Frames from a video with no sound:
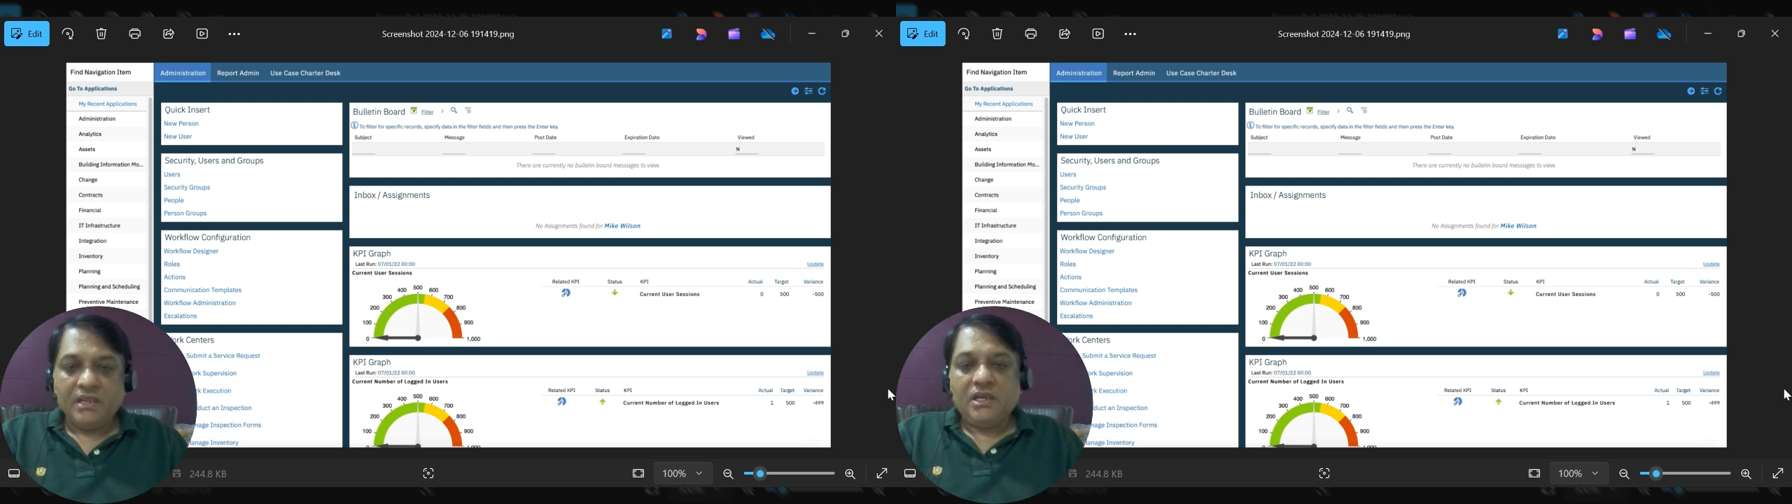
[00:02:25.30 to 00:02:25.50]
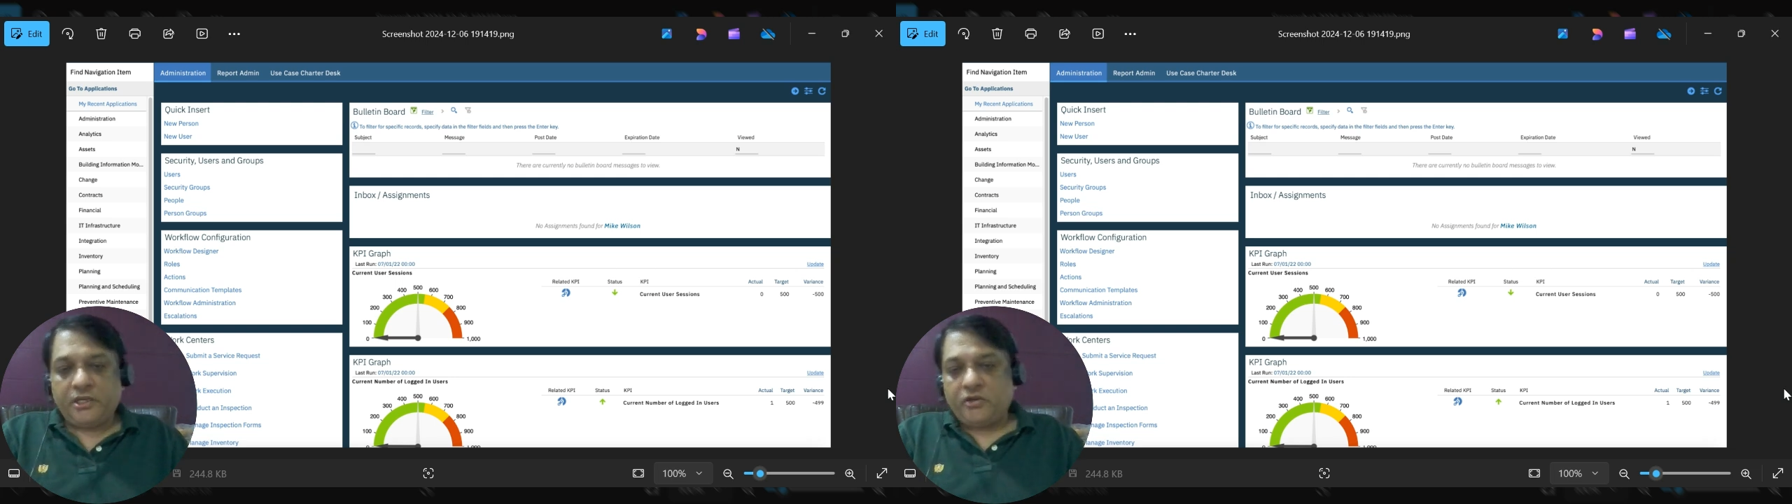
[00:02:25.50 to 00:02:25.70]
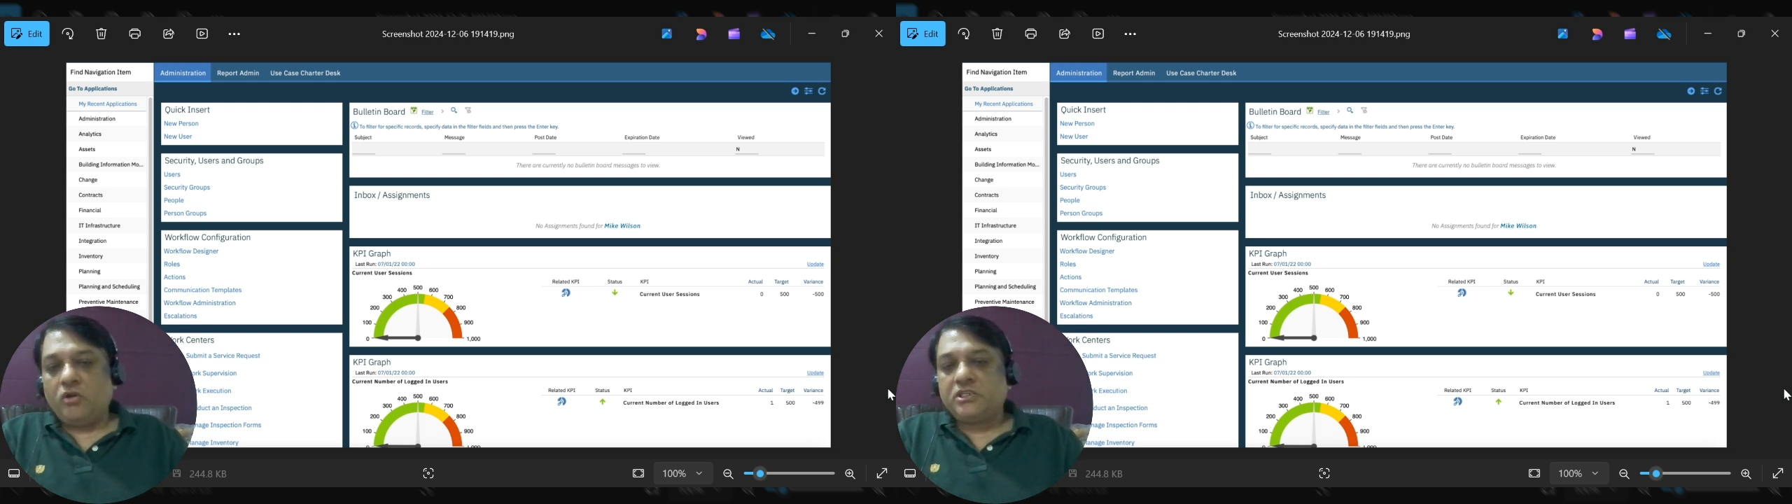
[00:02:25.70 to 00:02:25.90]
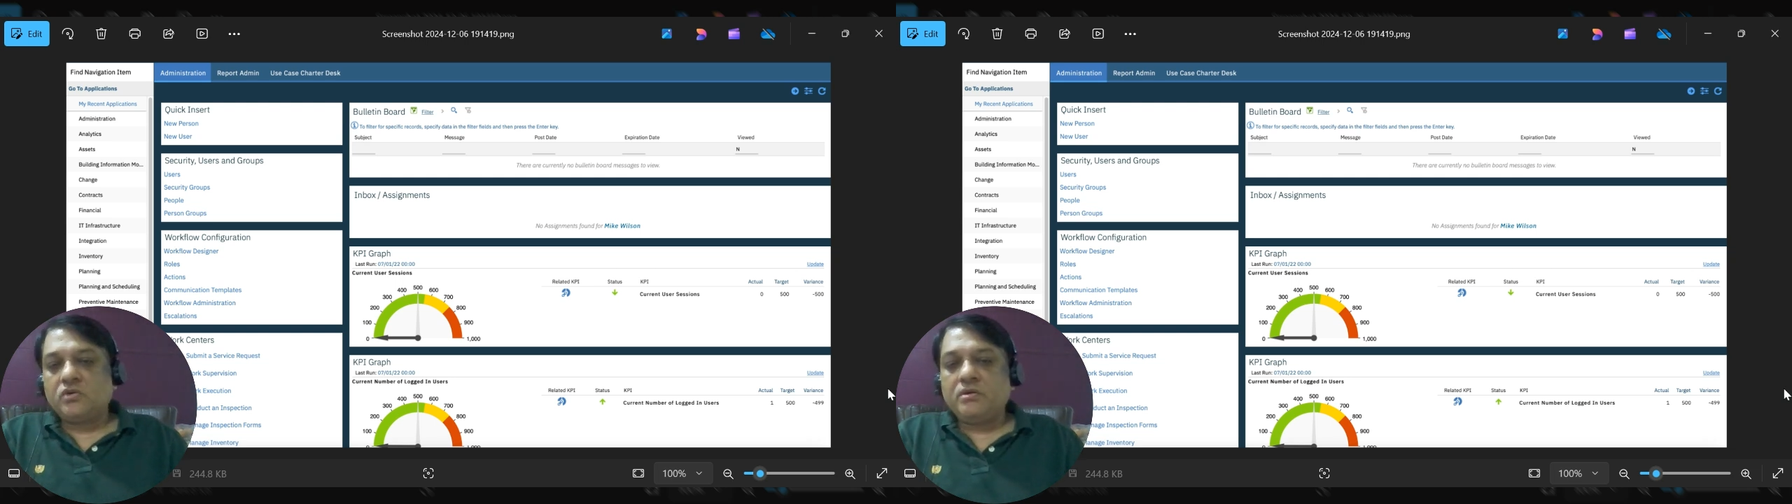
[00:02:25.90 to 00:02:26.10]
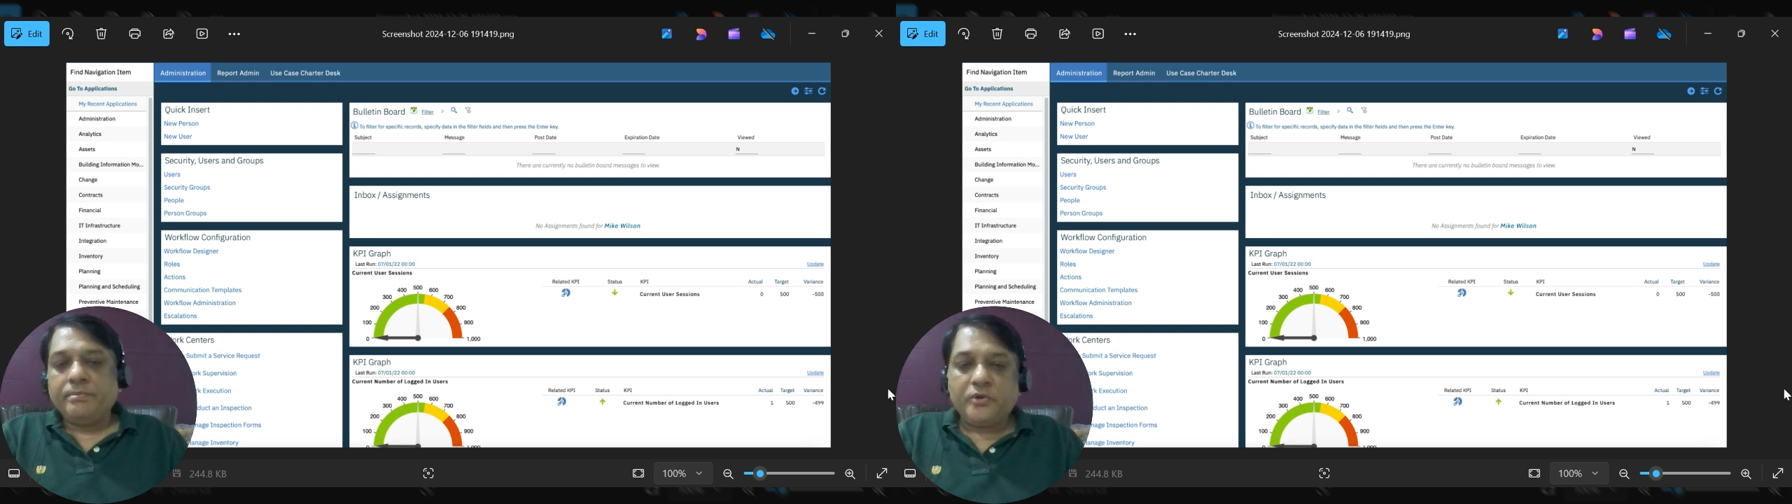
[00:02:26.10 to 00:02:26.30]
It
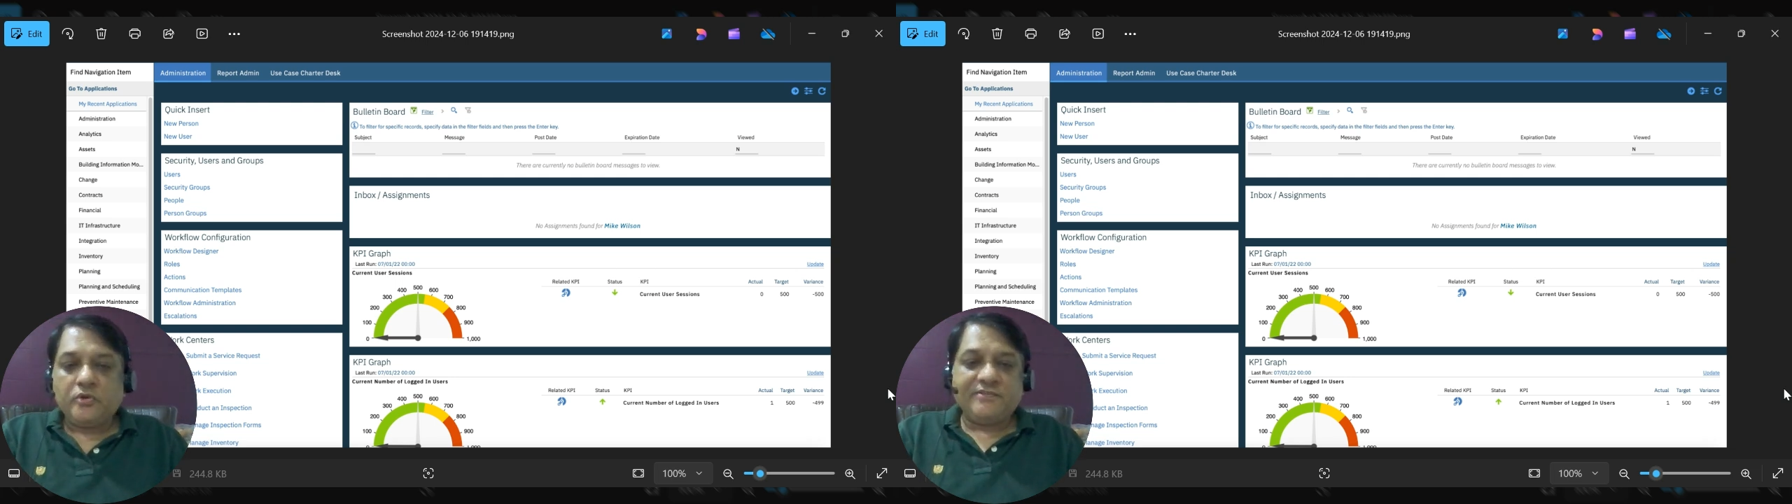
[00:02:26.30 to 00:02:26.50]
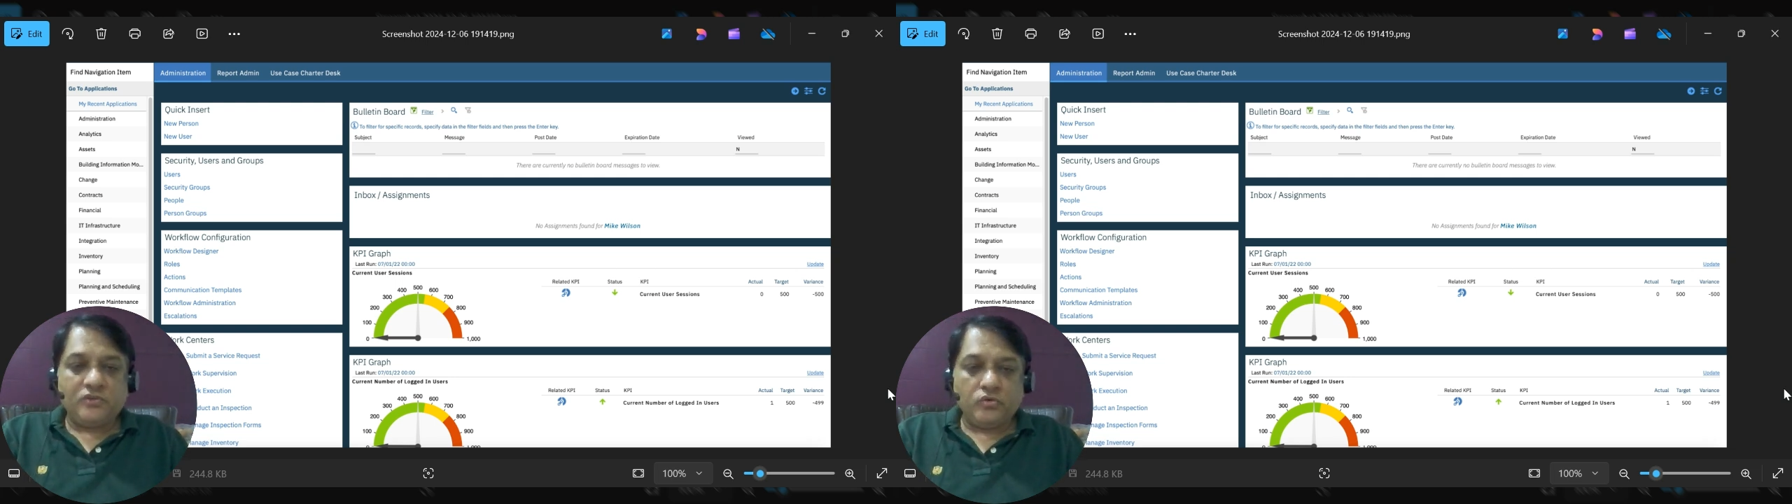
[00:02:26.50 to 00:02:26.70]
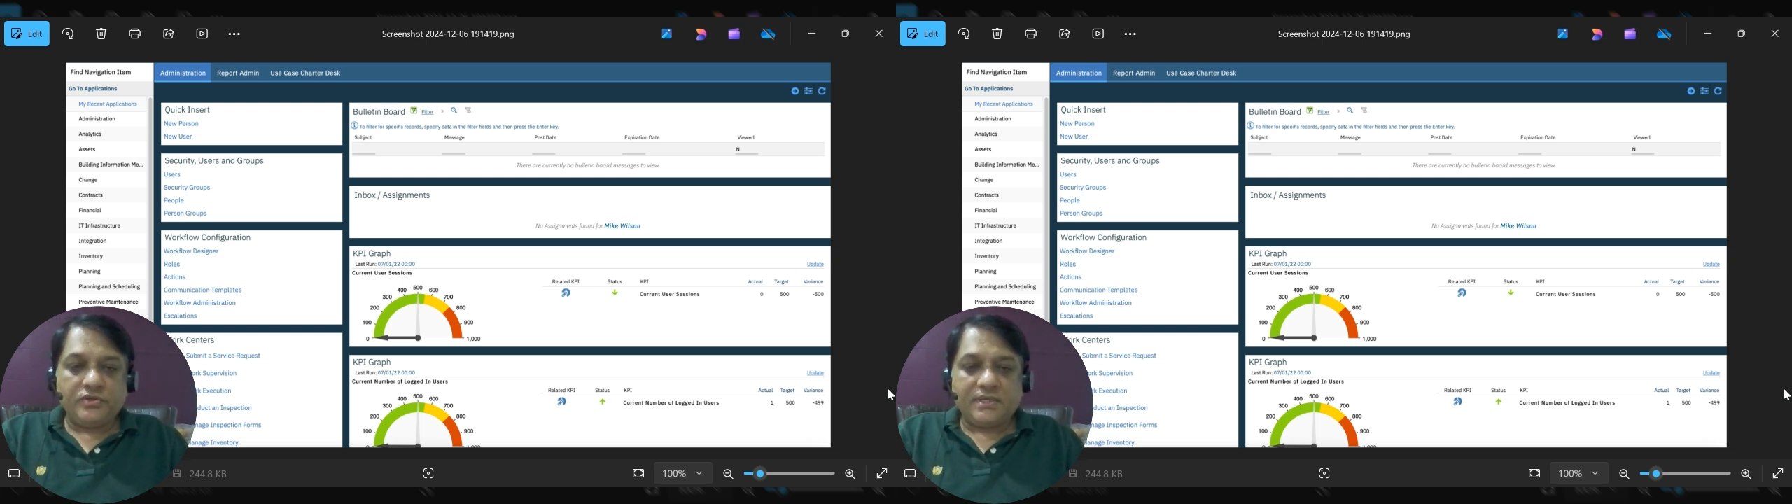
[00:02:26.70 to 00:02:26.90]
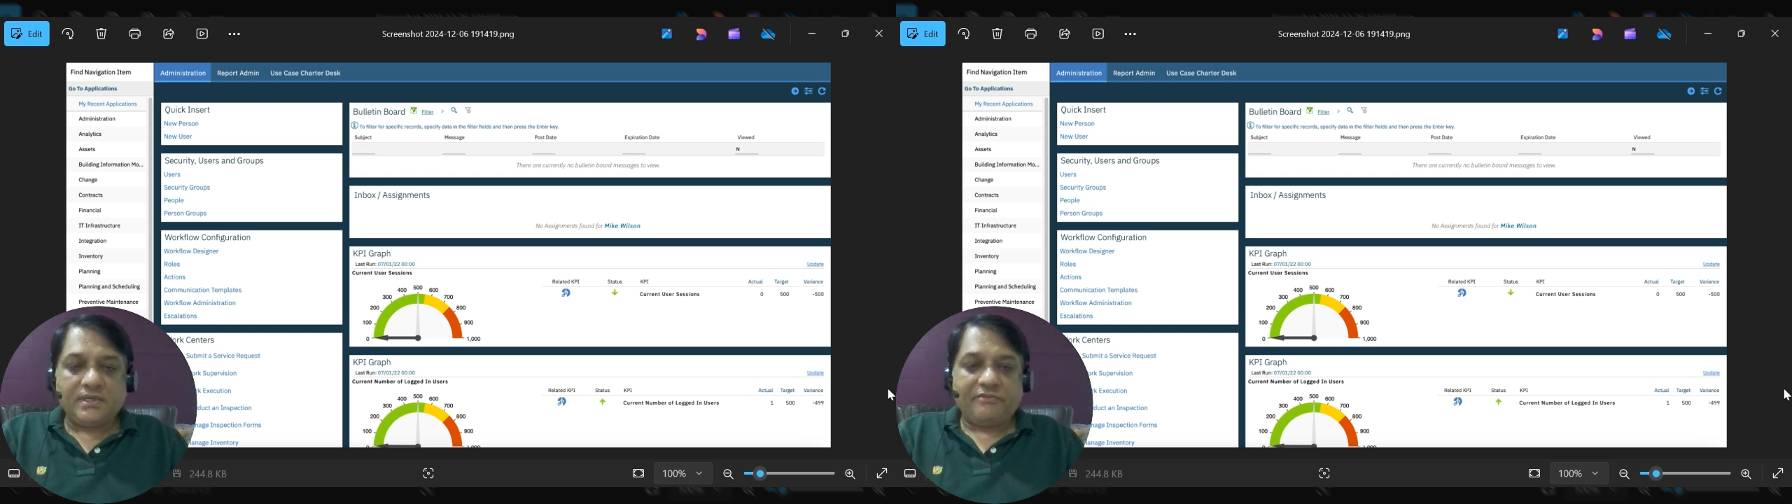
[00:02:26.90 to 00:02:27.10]
also improves user